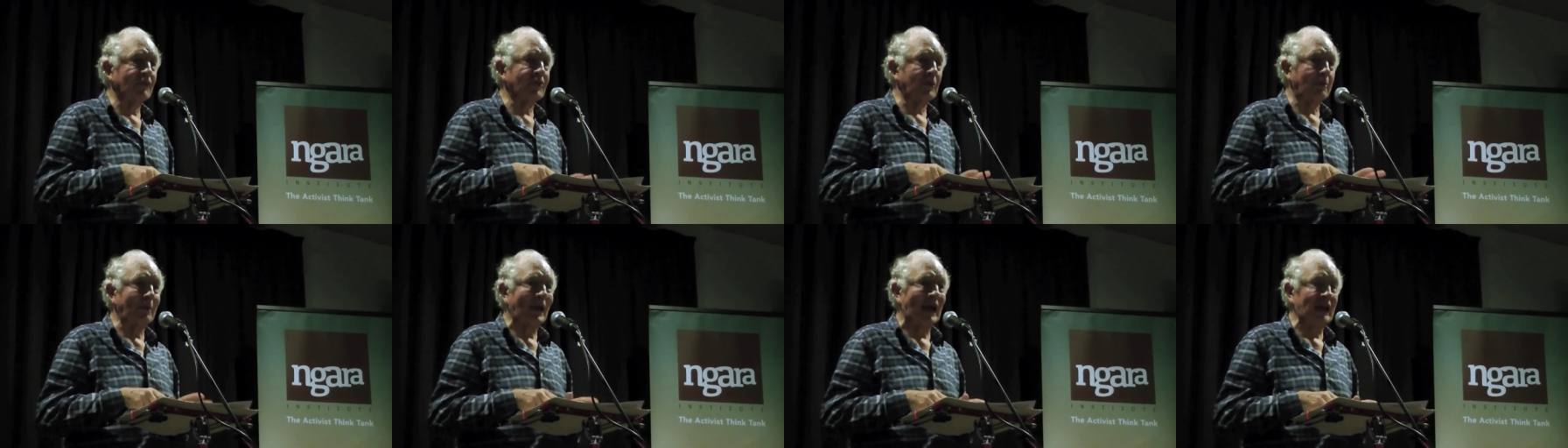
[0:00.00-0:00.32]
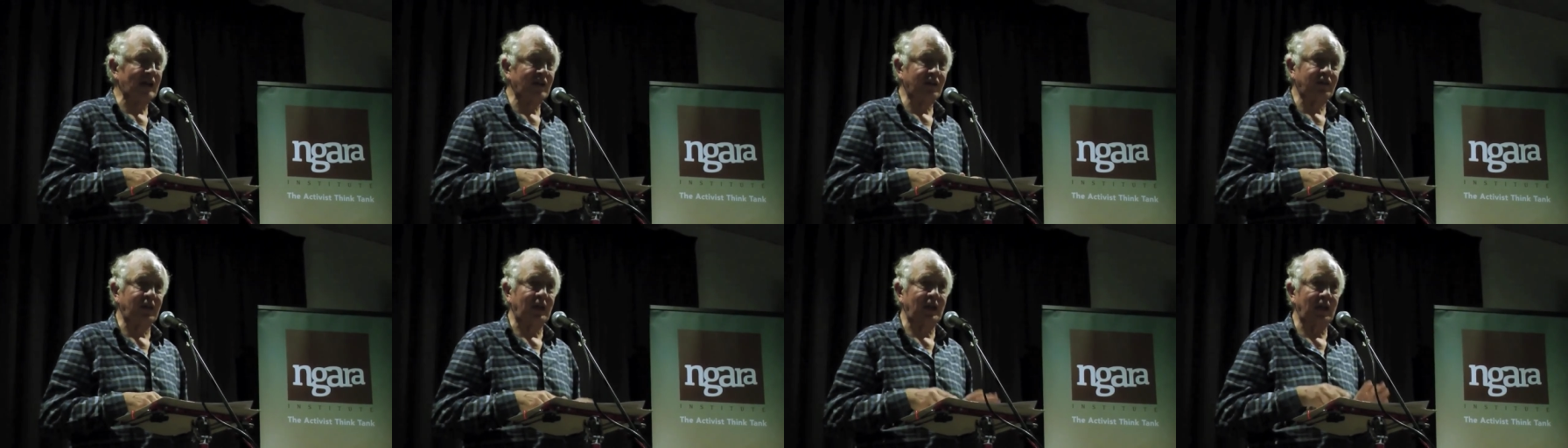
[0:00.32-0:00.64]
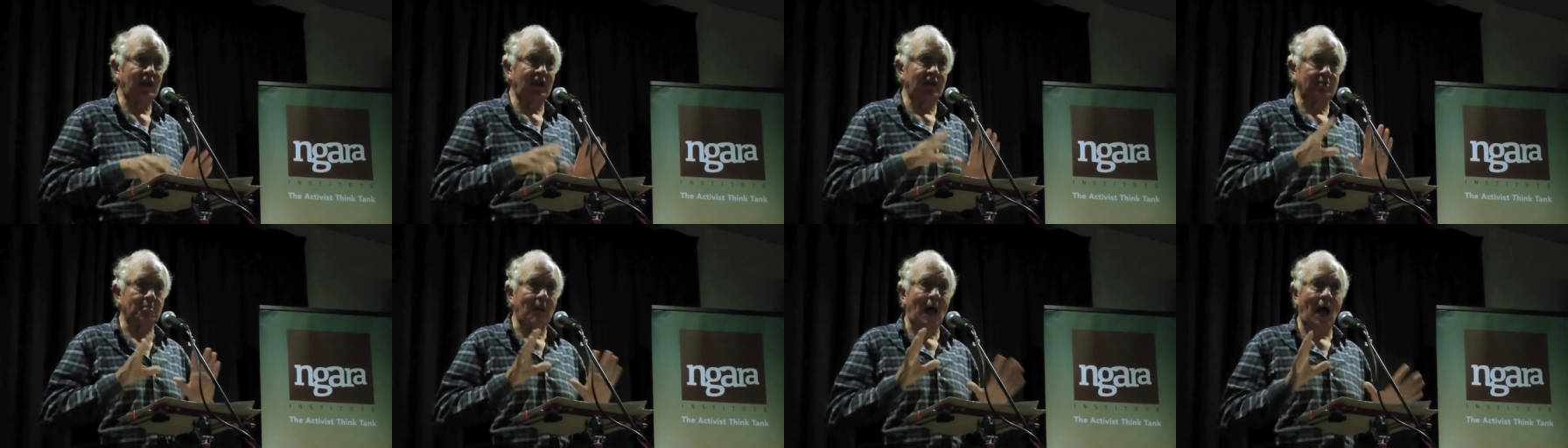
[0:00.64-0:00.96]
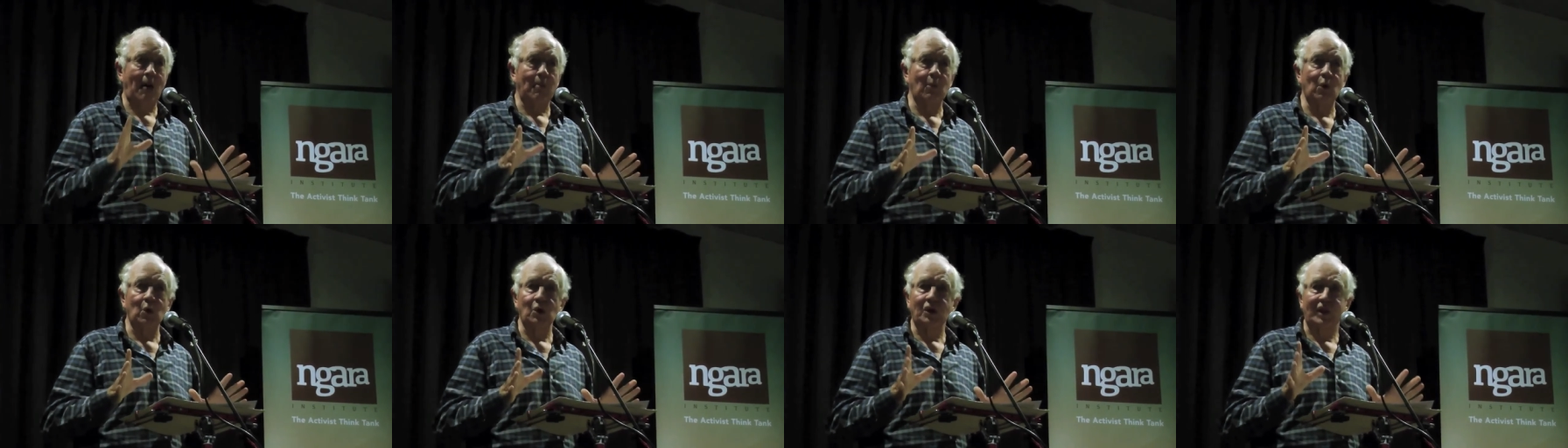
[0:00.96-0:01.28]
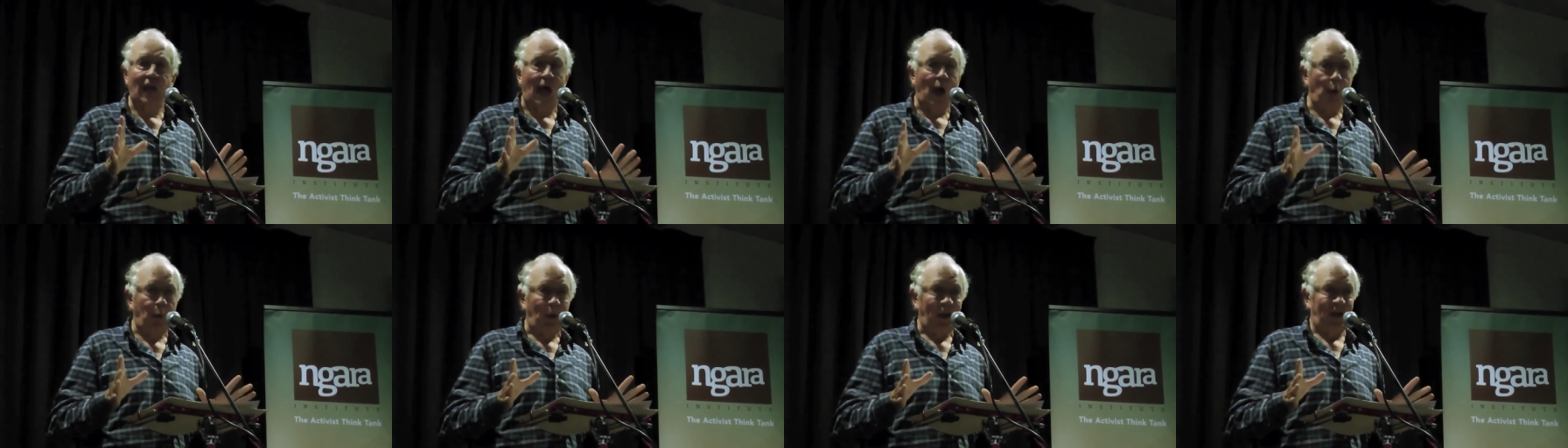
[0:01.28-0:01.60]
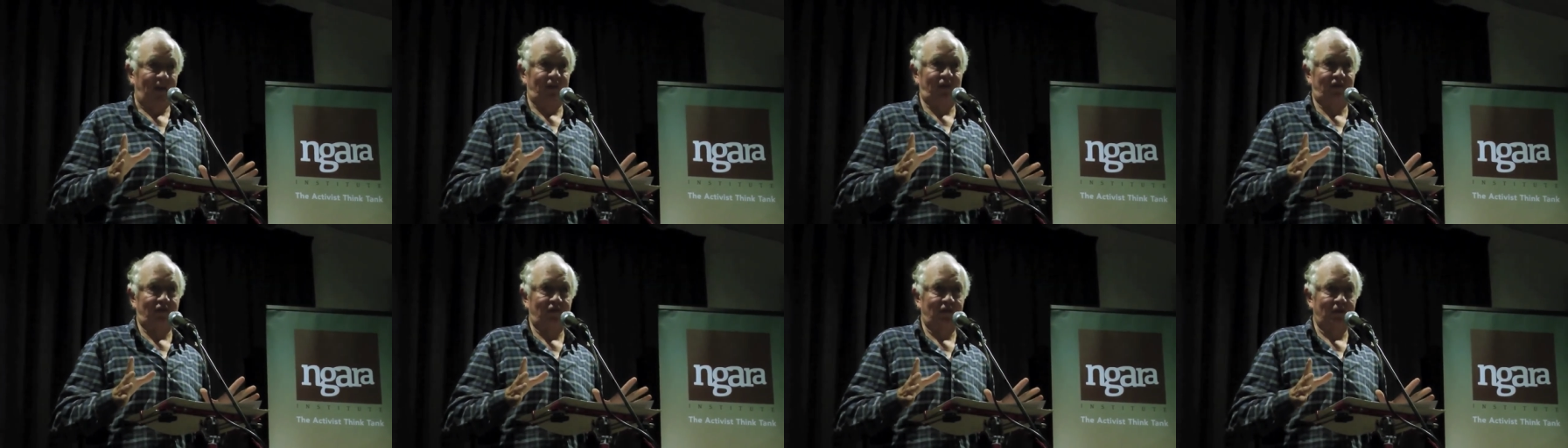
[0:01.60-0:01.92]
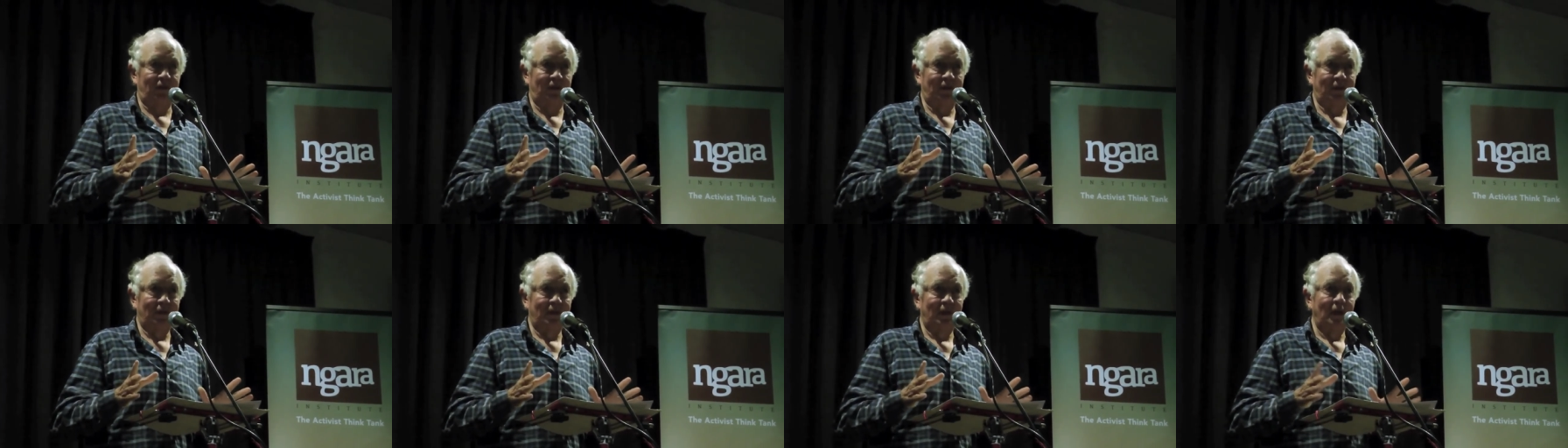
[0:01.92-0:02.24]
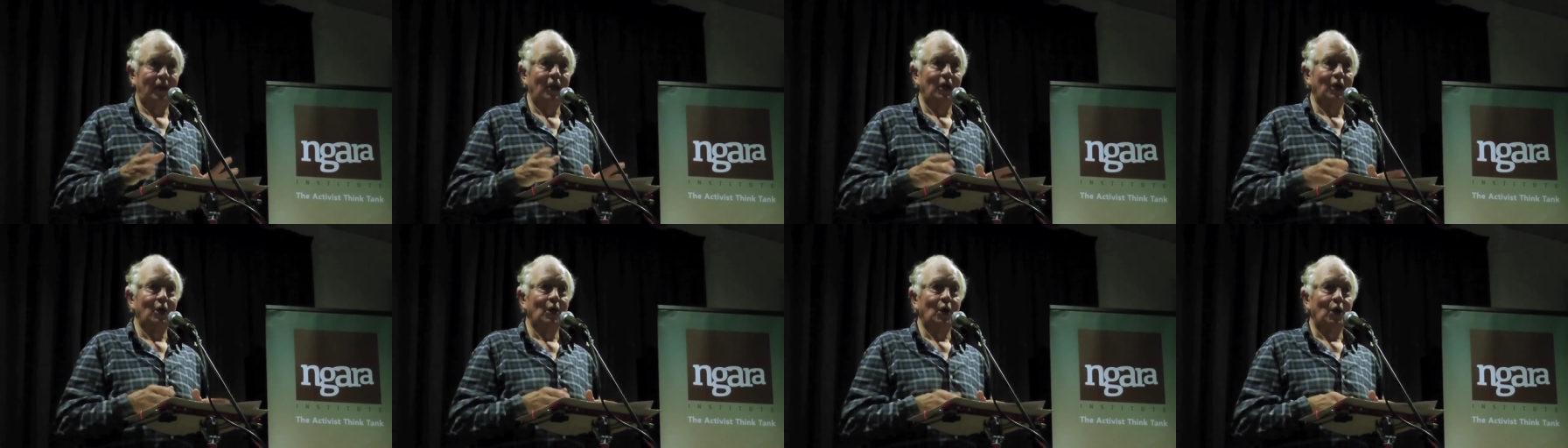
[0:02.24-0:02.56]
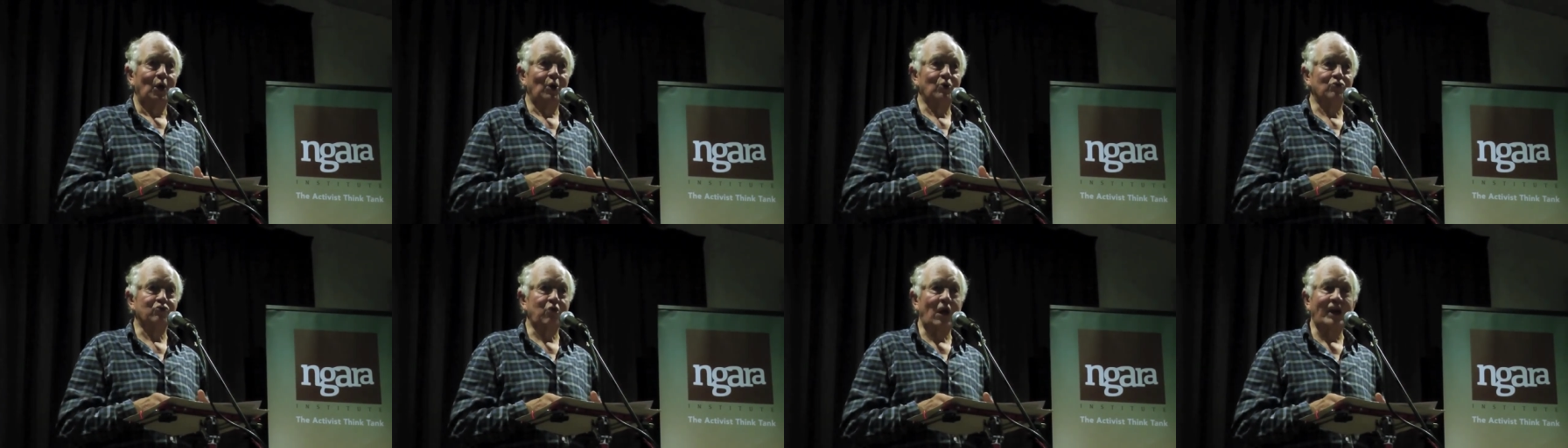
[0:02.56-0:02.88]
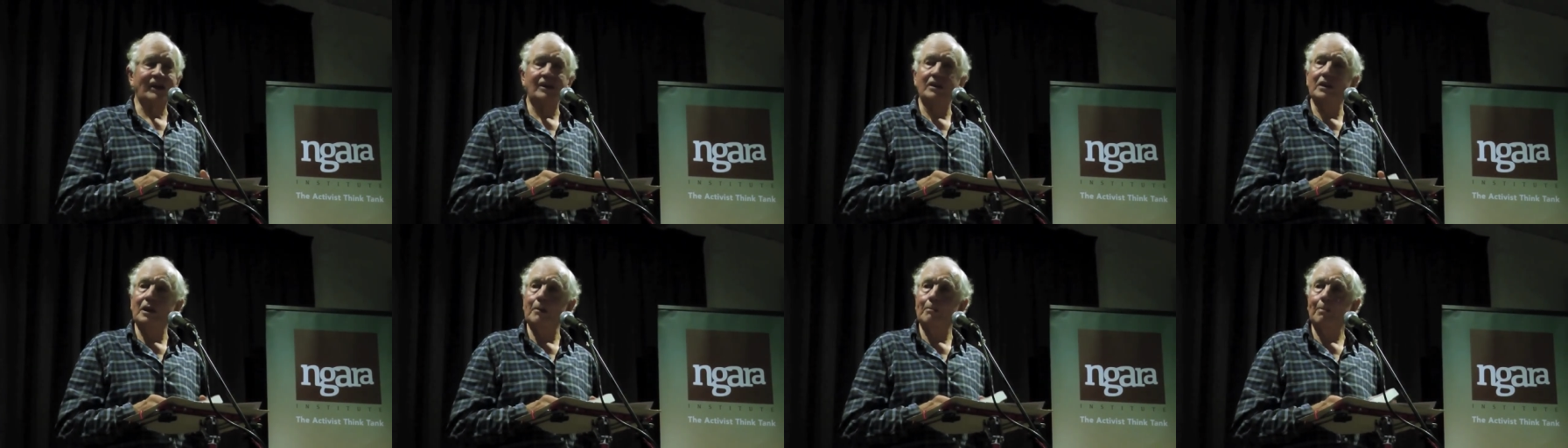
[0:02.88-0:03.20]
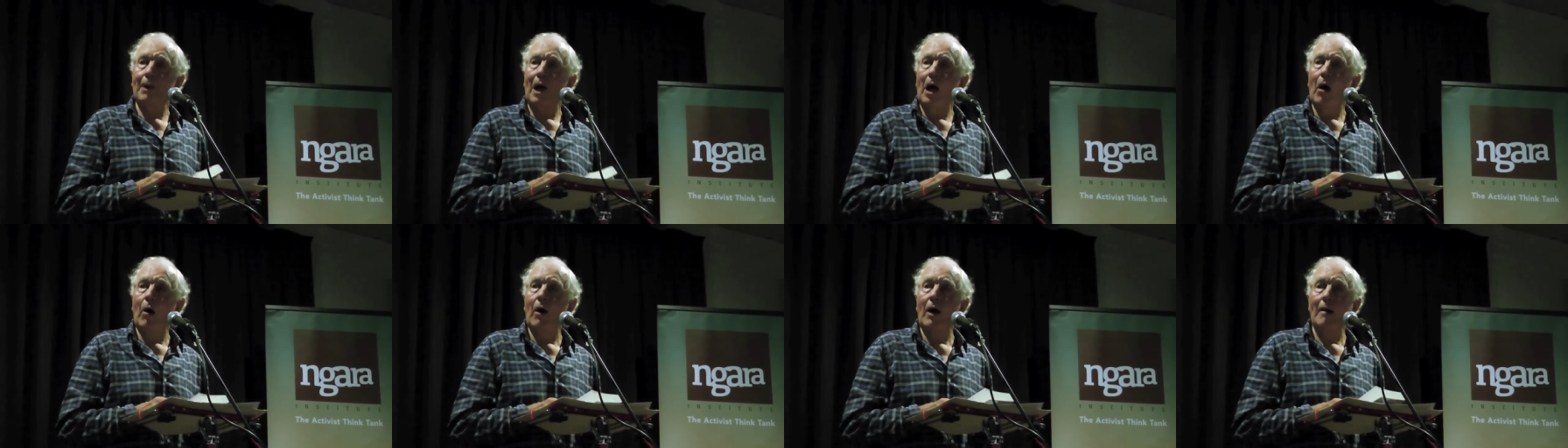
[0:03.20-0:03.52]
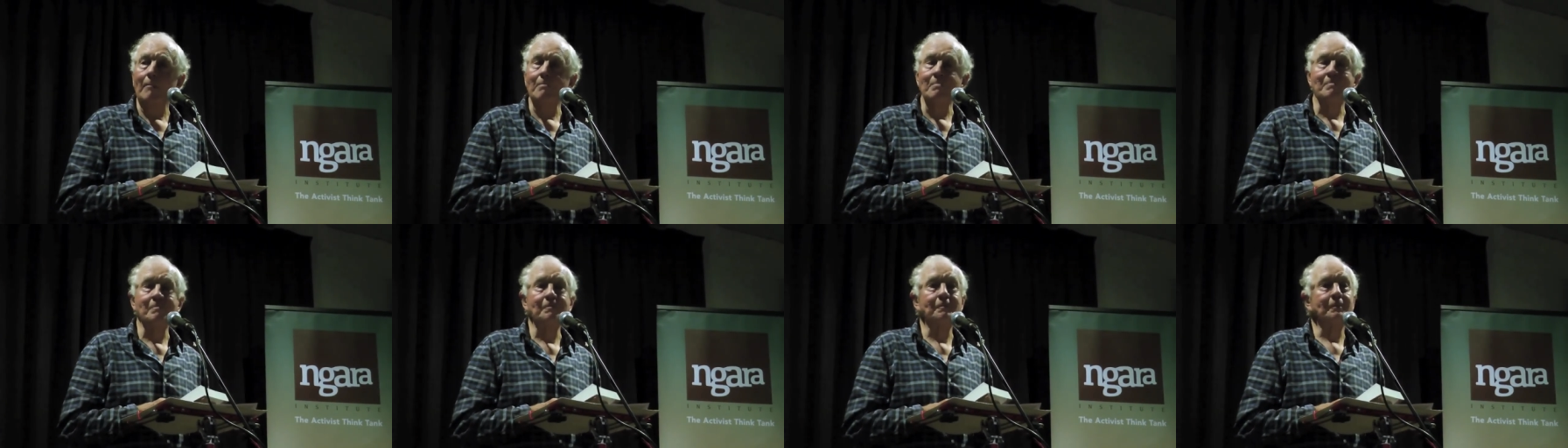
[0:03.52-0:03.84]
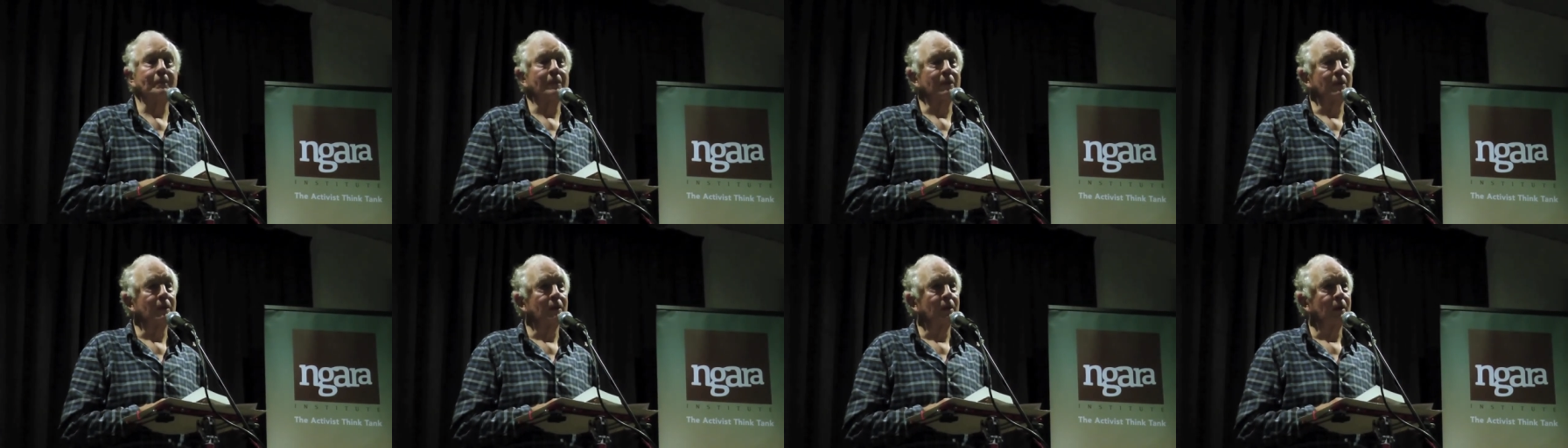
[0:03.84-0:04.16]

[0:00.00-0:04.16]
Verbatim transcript: of the Palestinians, Mahmoud Darwish, who written a poem